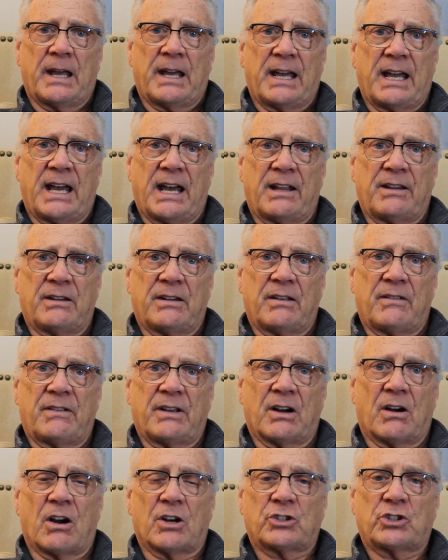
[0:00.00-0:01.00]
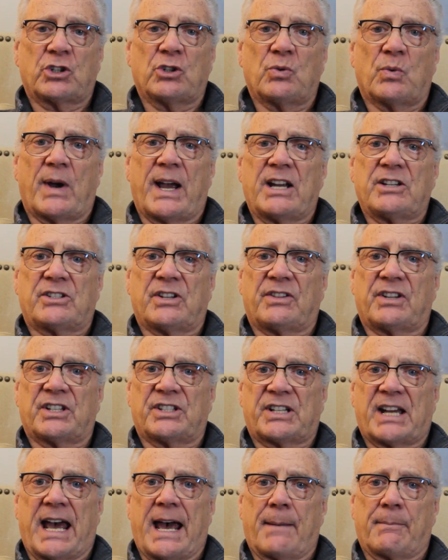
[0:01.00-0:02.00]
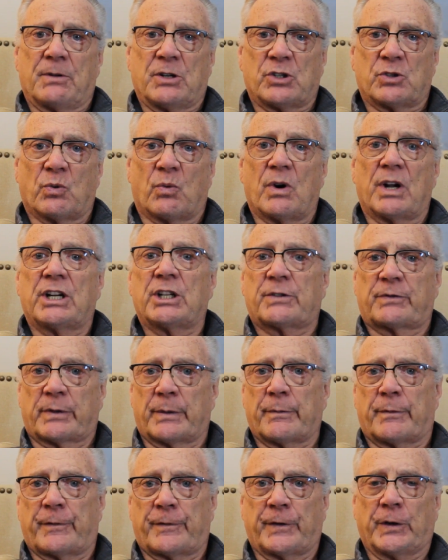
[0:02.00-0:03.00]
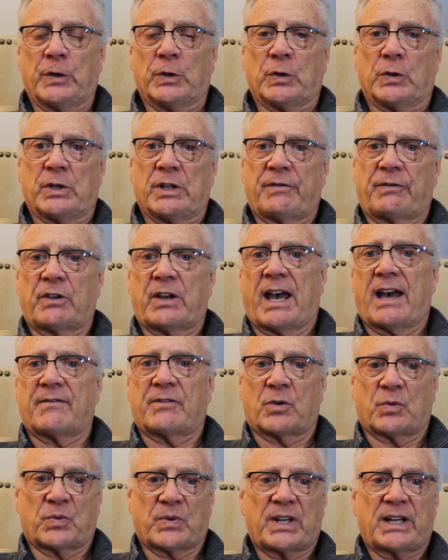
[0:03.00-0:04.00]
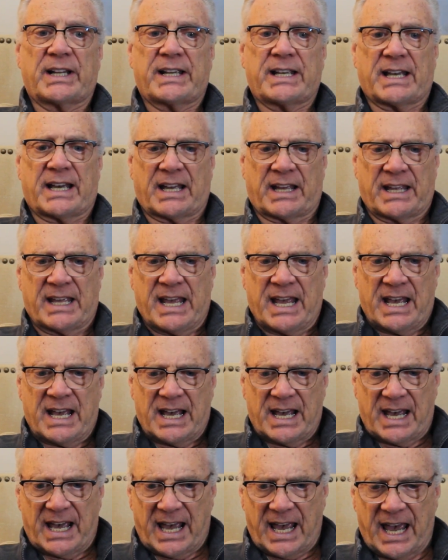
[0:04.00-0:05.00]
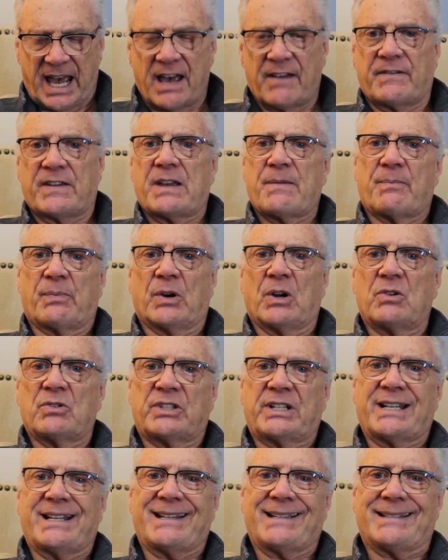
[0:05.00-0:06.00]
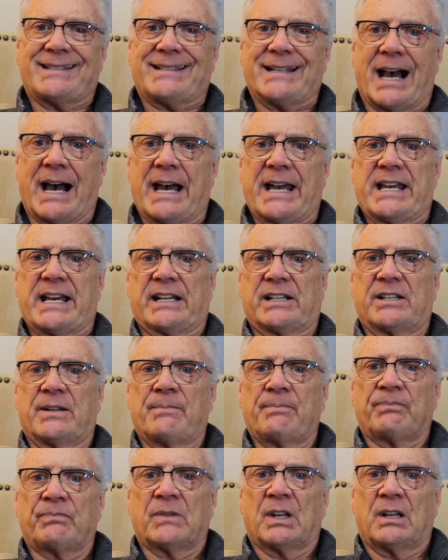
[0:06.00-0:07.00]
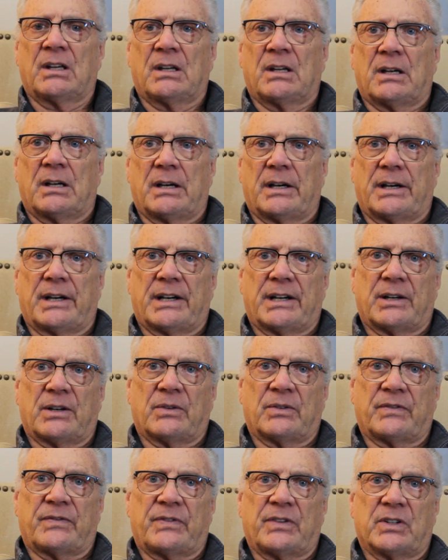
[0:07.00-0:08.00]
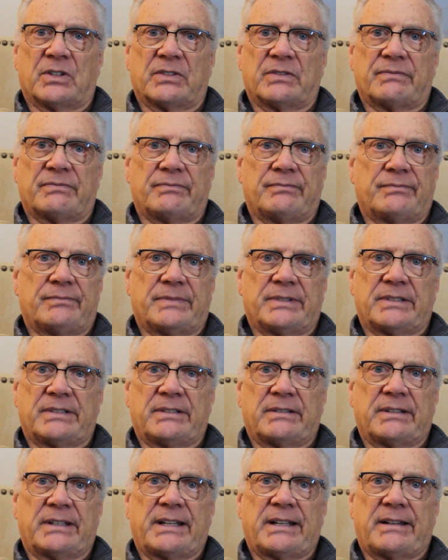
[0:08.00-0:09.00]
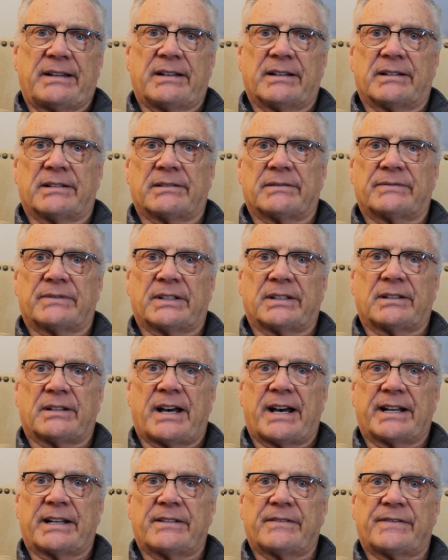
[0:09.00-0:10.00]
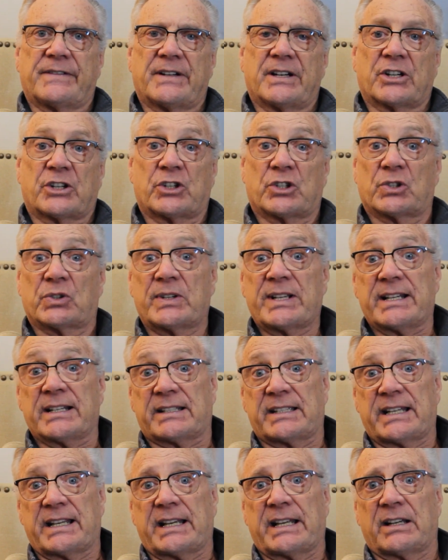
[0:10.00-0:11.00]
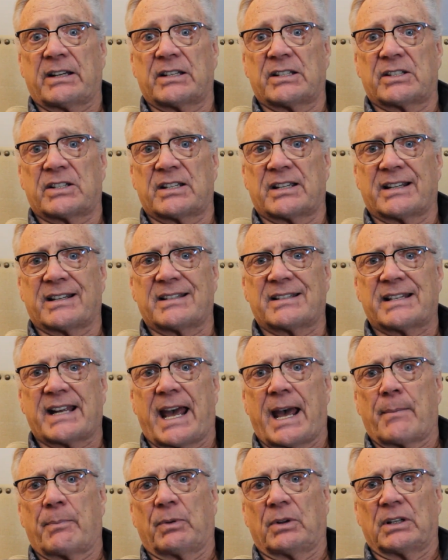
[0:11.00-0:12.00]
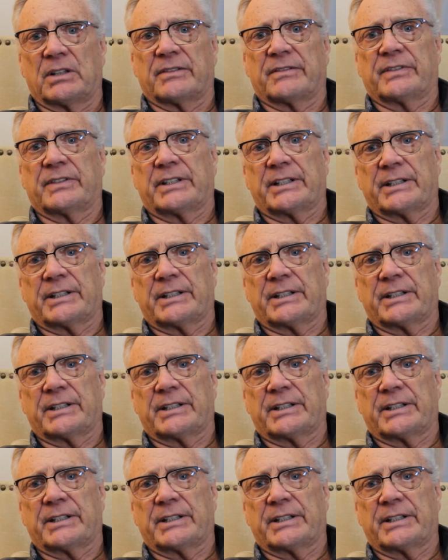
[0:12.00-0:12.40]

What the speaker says: And there are two ways that this happens. One is from food. If you have a heavy protein diet, if you're eating a lot of creatine is an example